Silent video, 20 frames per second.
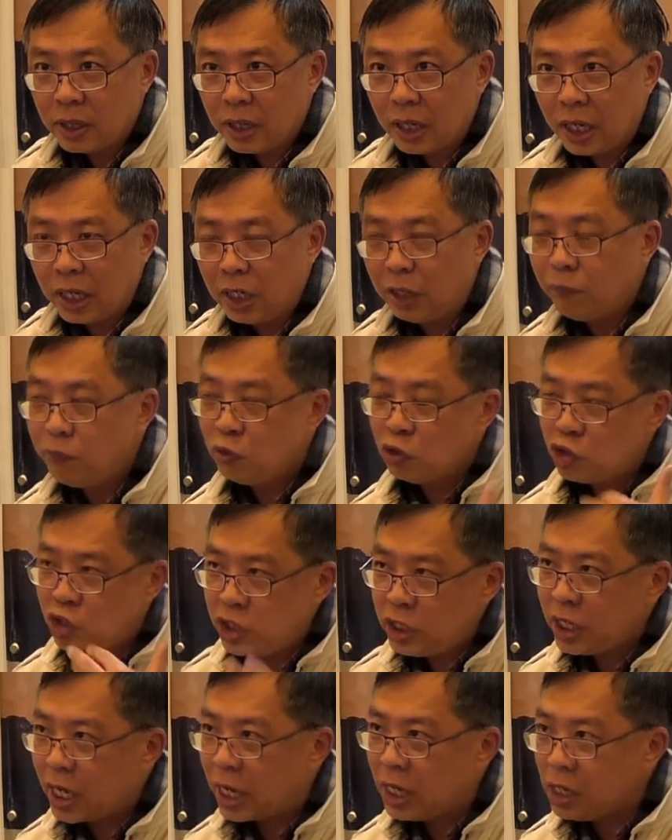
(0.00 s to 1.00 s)
And if you
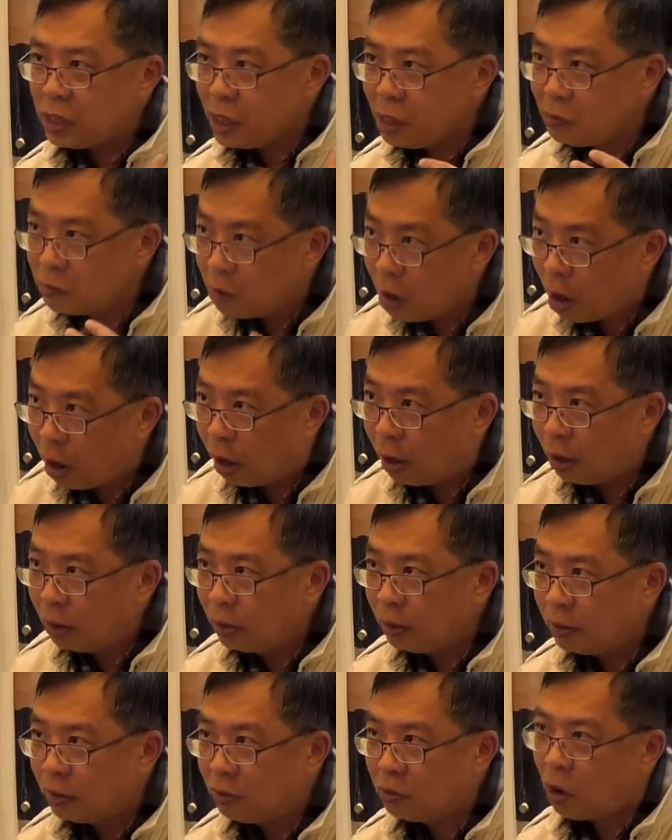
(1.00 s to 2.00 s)
see anything
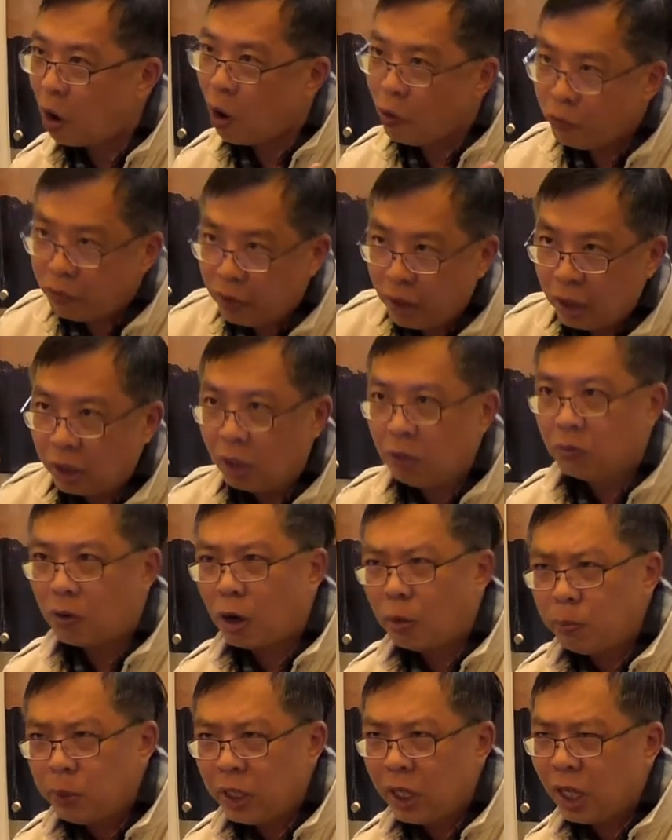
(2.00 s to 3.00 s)
wrong, wrong thinking,
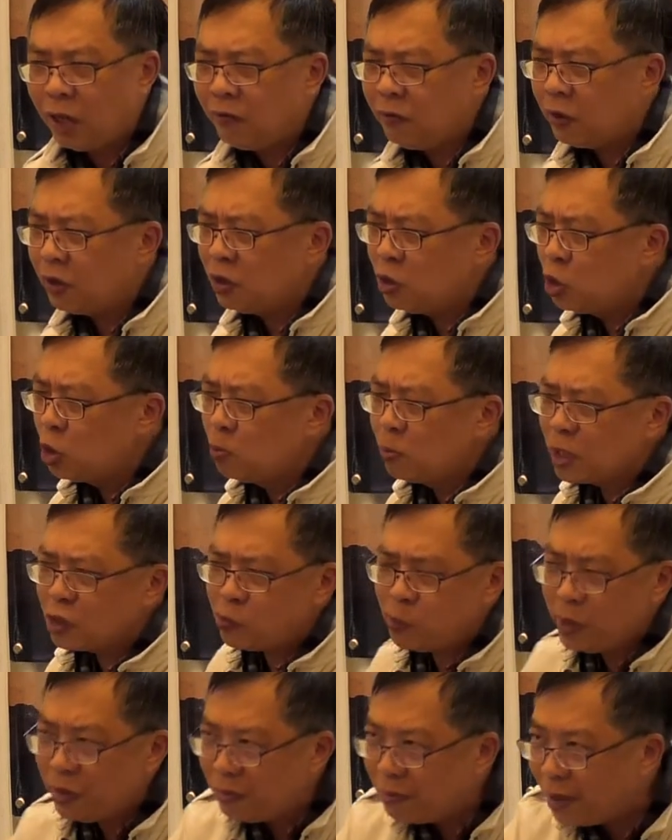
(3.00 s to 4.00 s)
wrong behavior, you
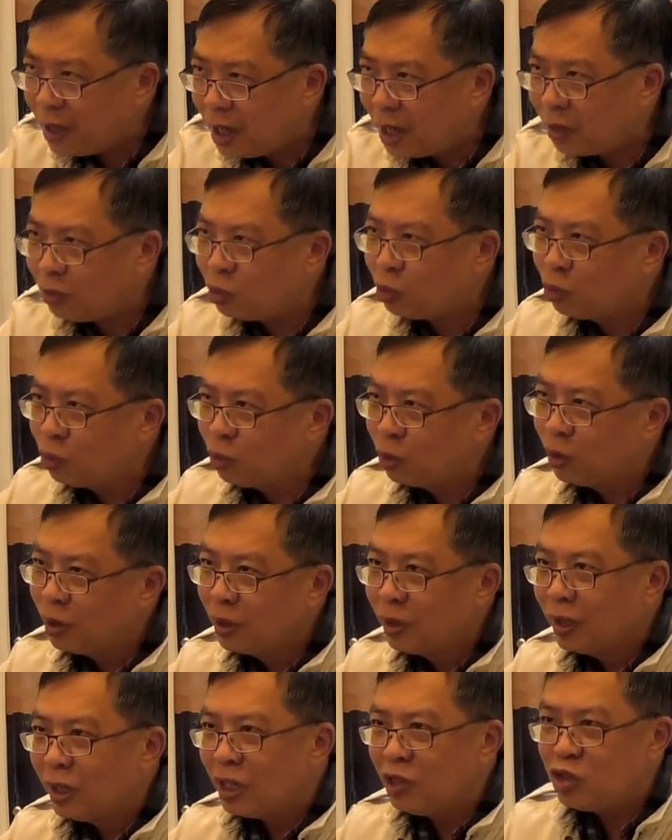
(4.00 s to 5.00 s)
must be there to
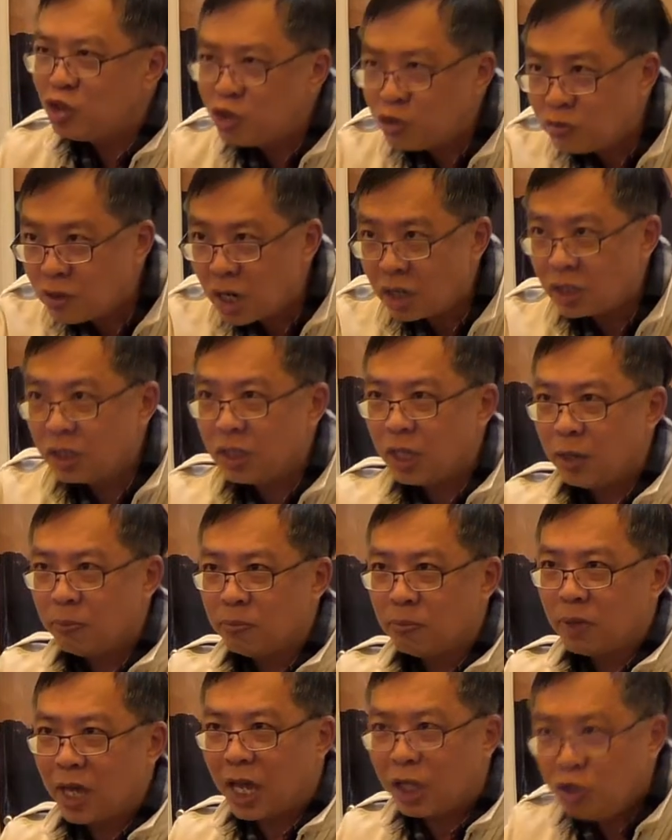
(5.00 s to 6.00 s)
instruct
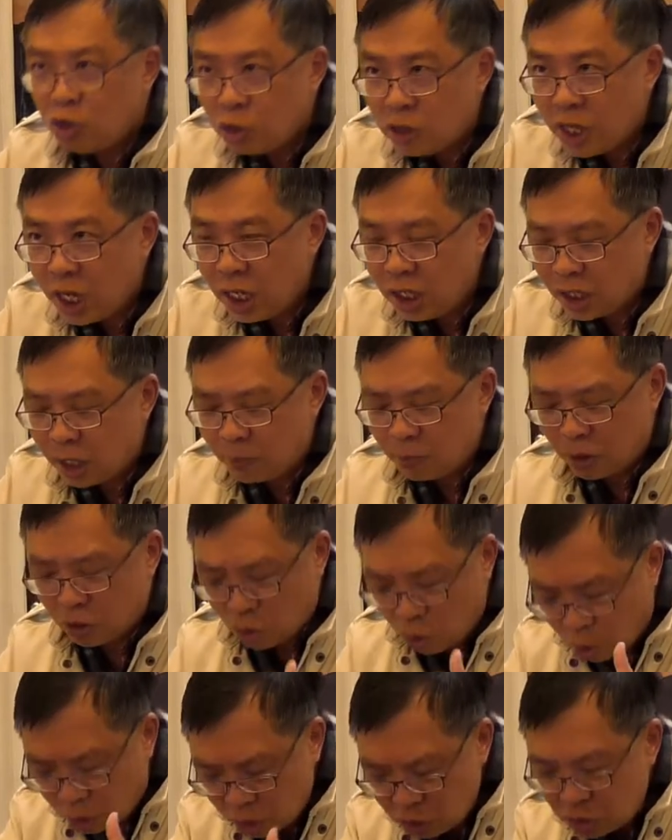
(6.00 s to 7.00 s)
them, educate them
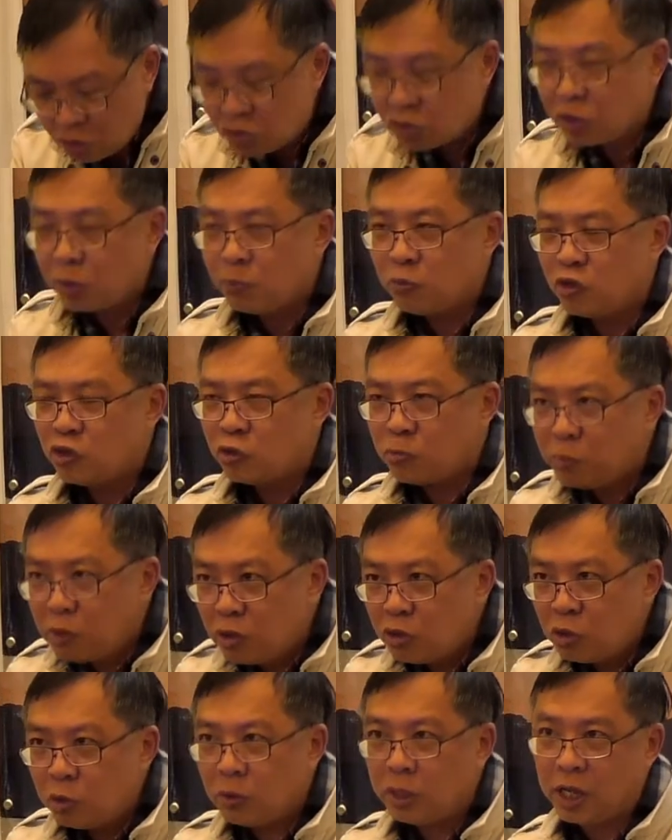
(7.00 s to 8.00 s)
according to Scripture,
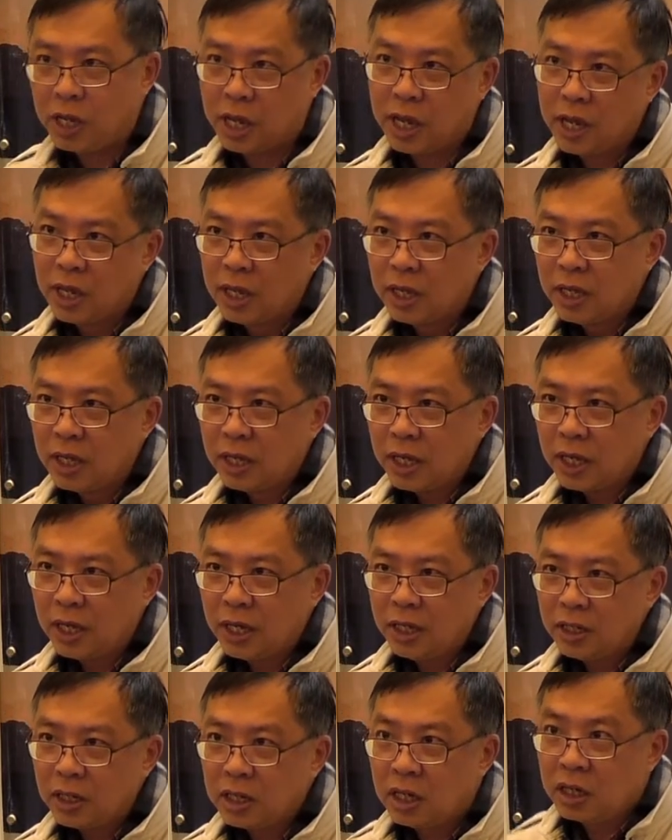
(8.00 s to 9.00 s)
spiritually,
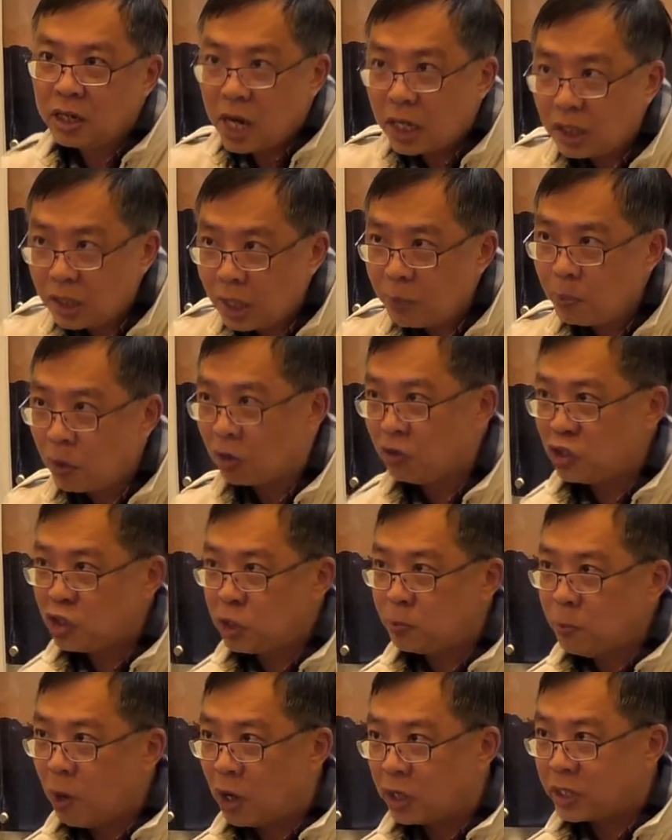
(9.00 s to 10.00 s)
and correct them on the
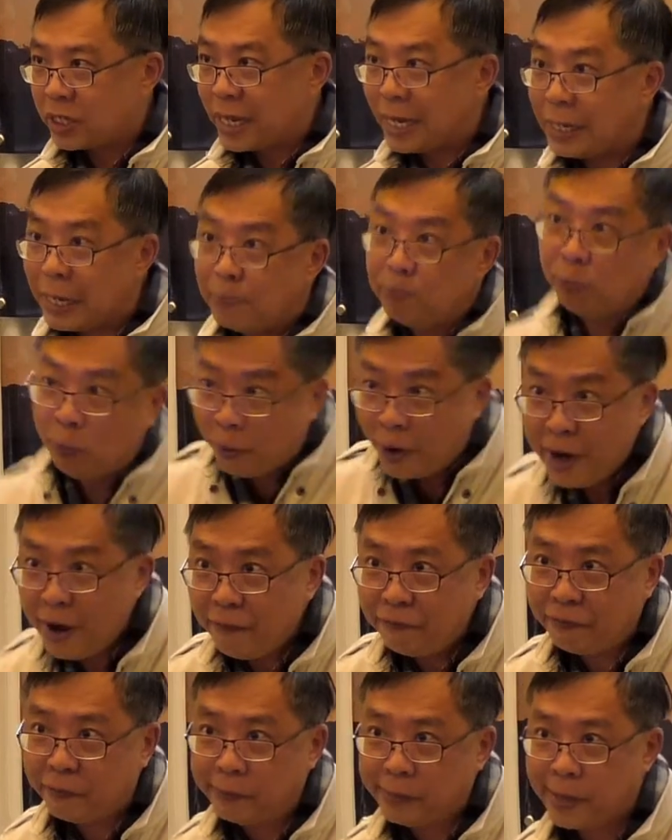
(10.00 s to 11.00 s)
spot, and then
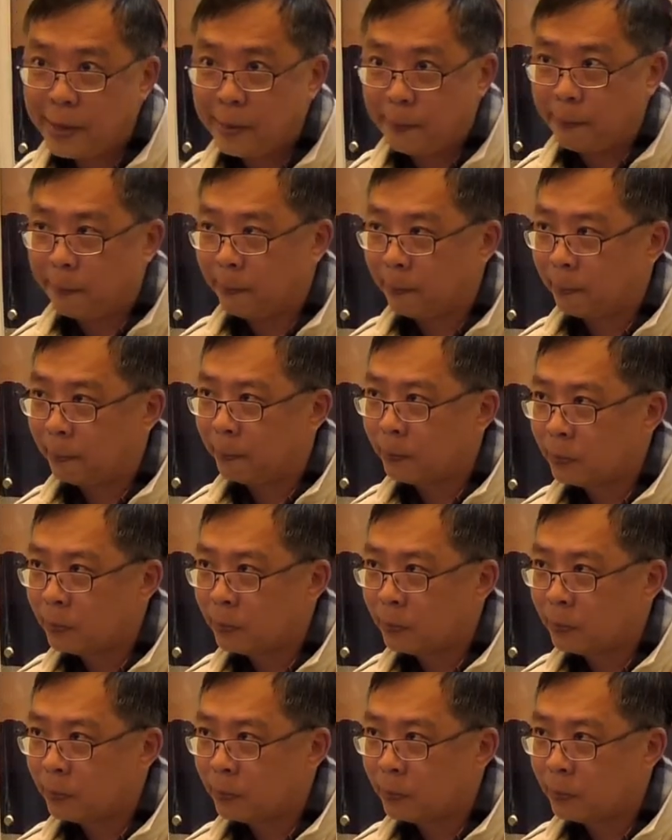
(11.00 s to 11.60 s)
pray for them.